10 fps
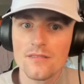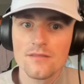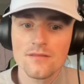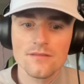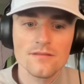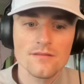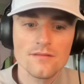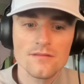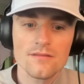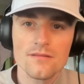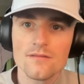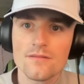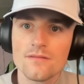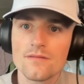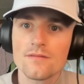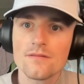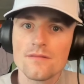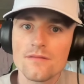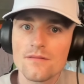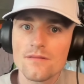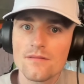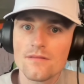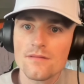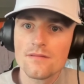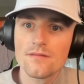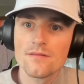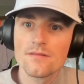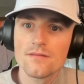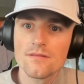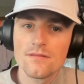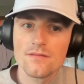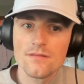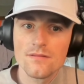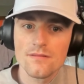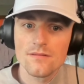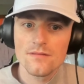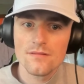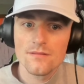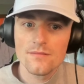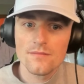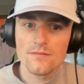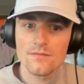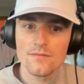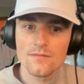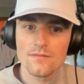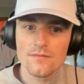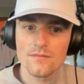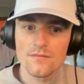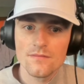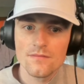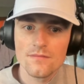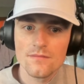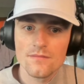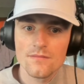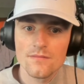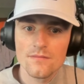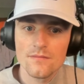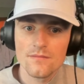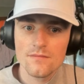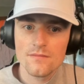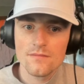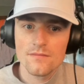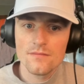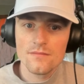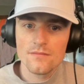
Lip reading: The person shown says nothing.